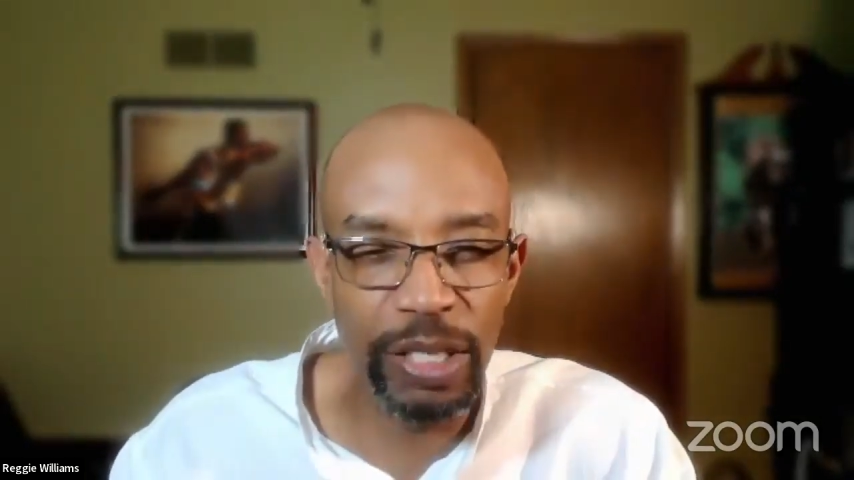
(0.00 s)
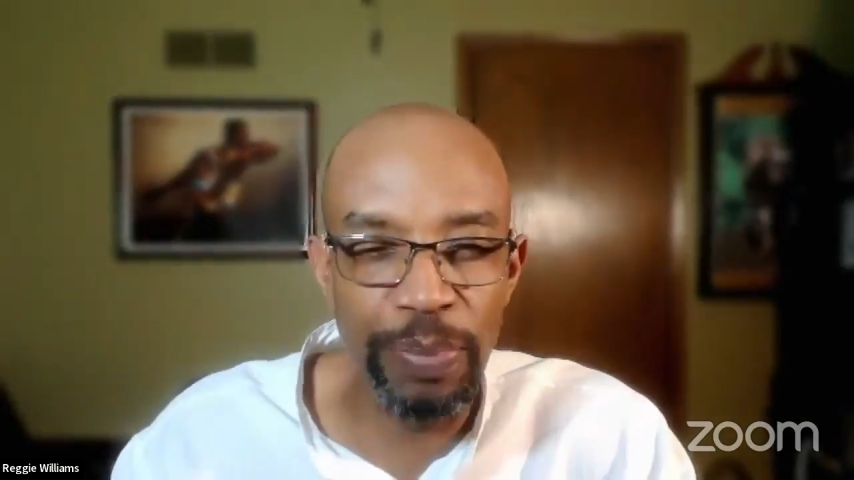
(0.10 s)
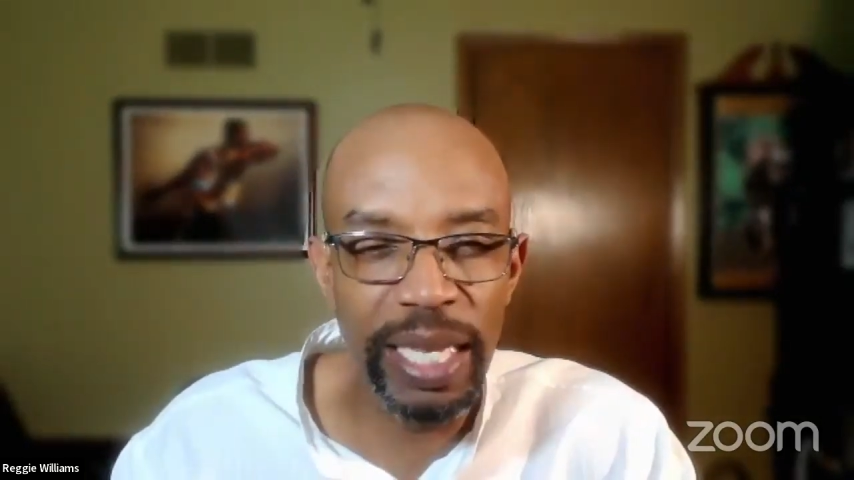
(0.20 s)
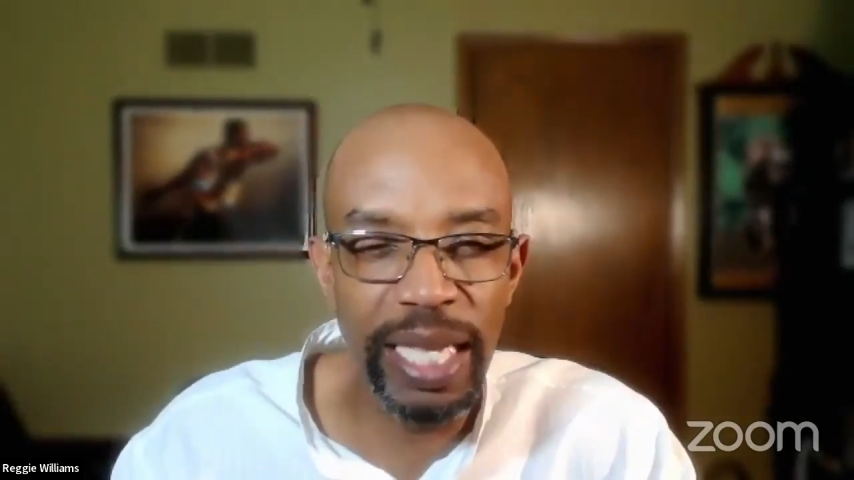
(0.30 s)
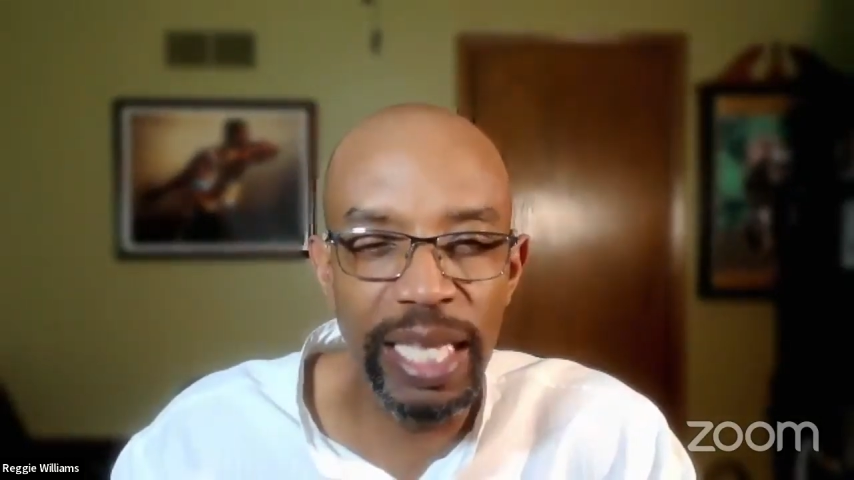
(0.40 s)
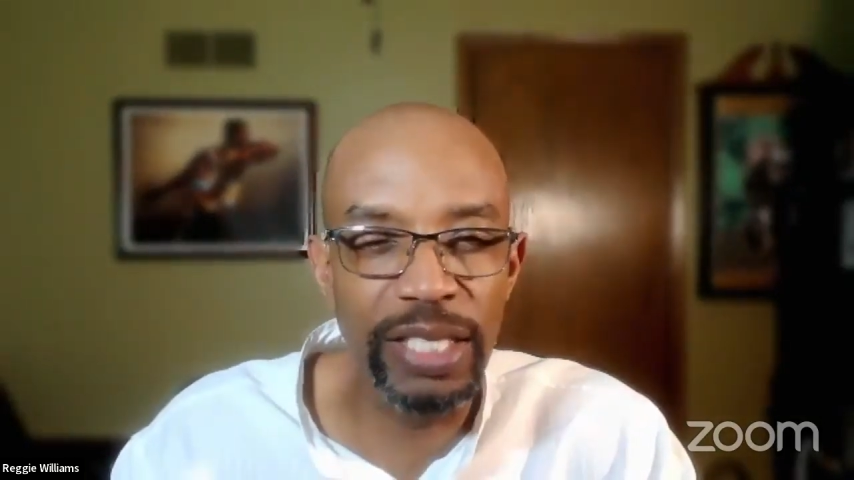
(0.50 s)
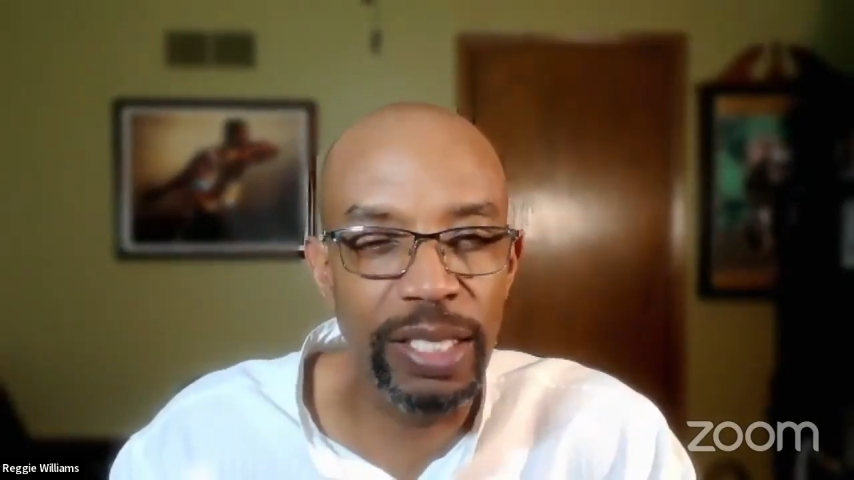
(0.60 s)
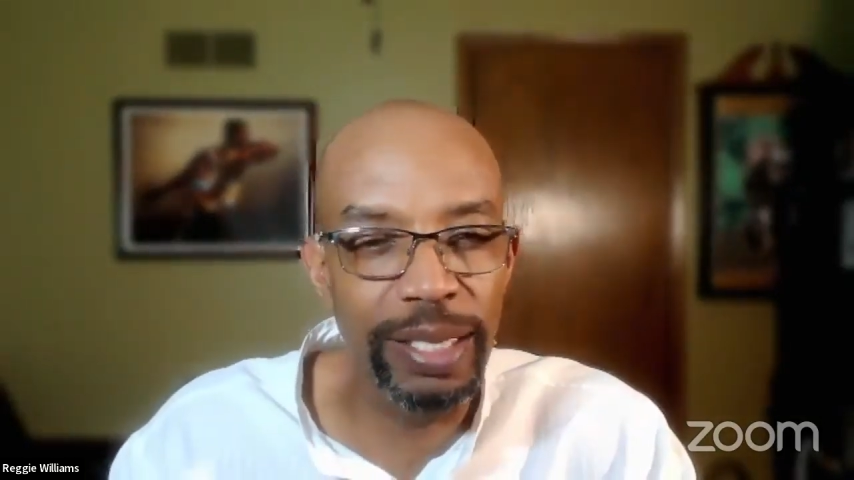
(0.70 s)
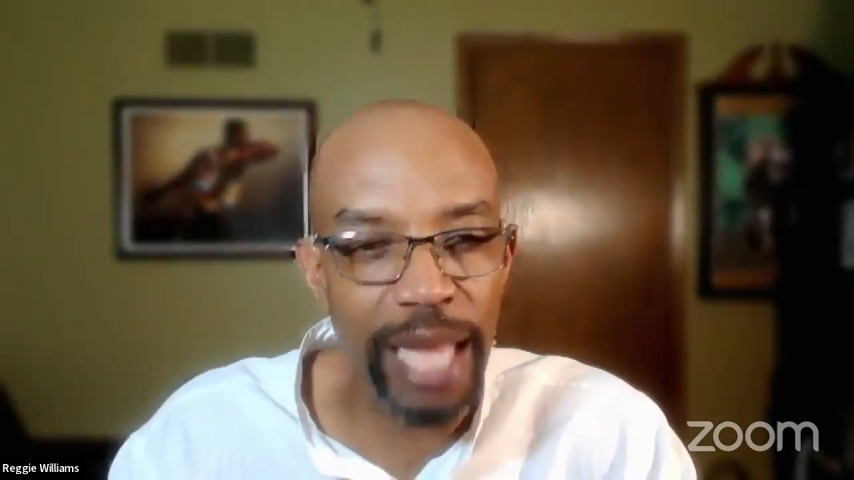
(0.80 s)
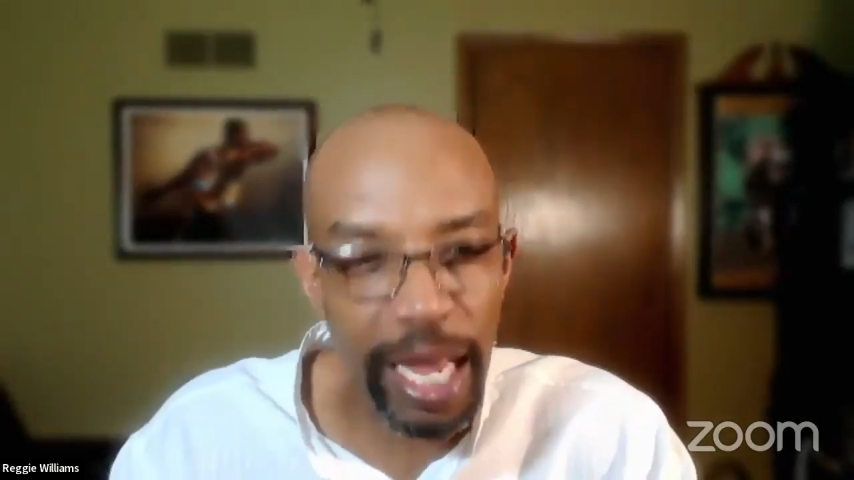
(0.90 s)
many it is
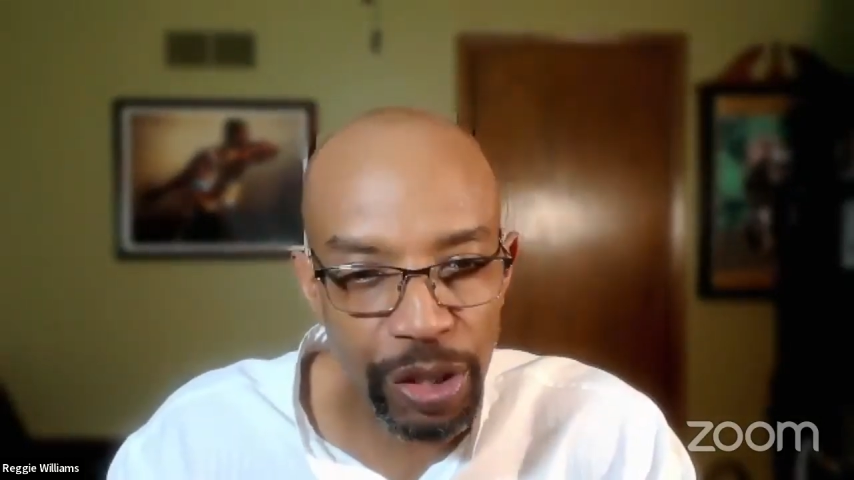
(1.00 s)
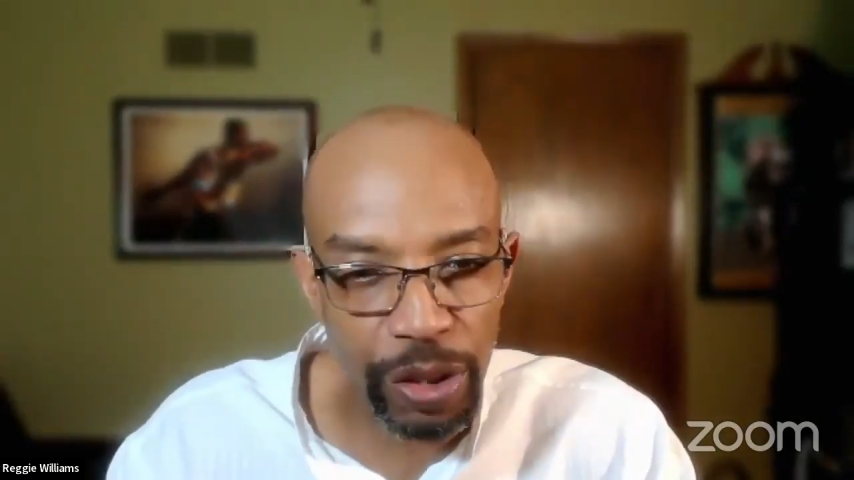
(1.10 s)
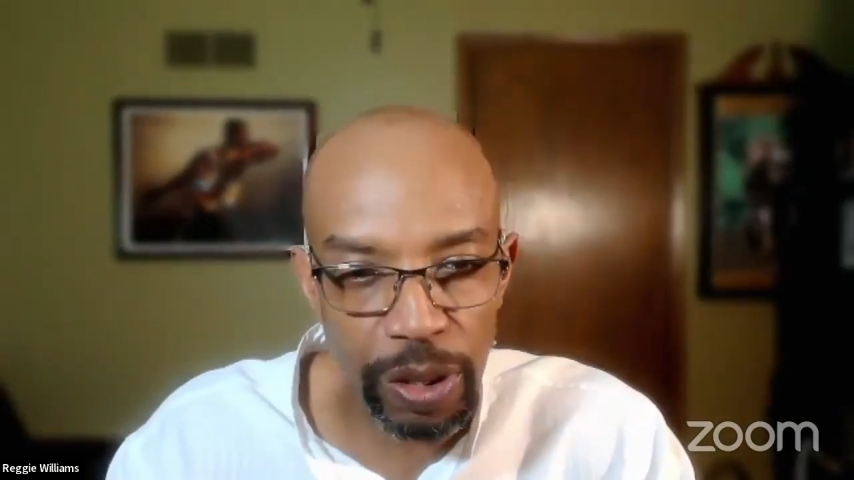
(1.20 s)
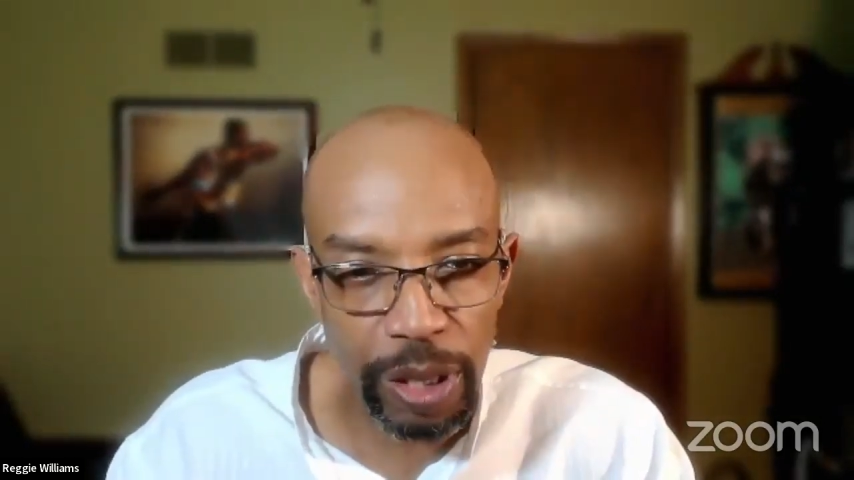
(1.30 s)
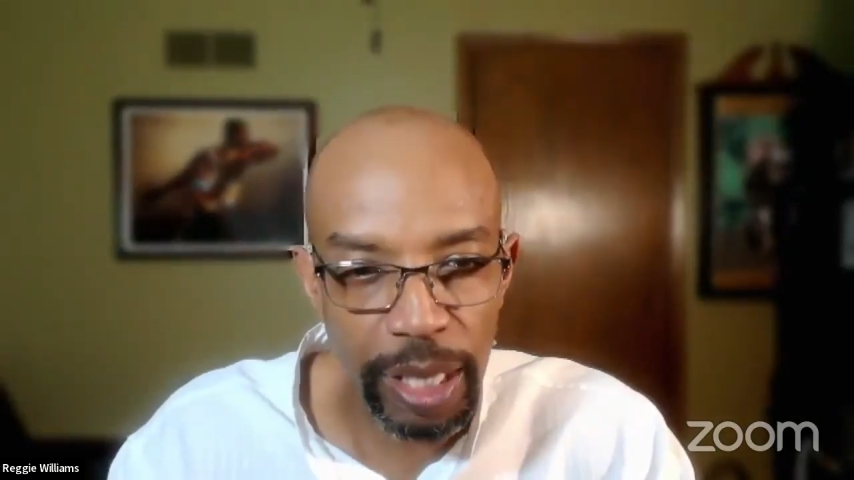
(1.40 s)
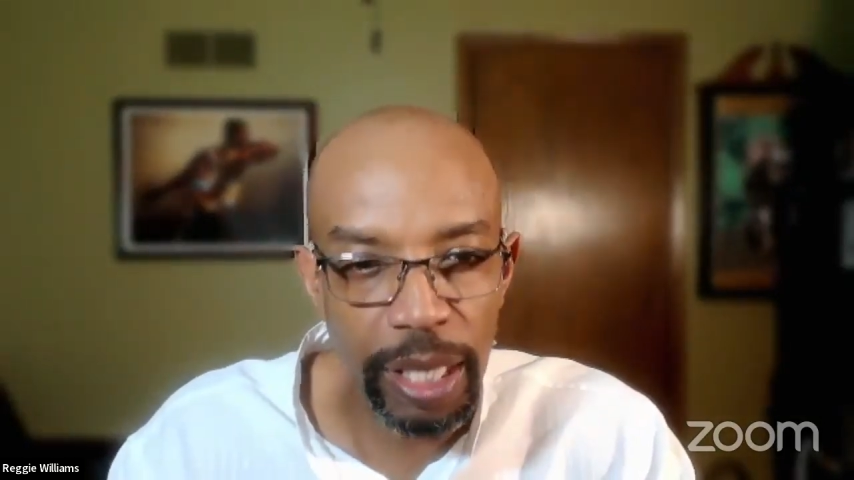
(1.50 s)
logical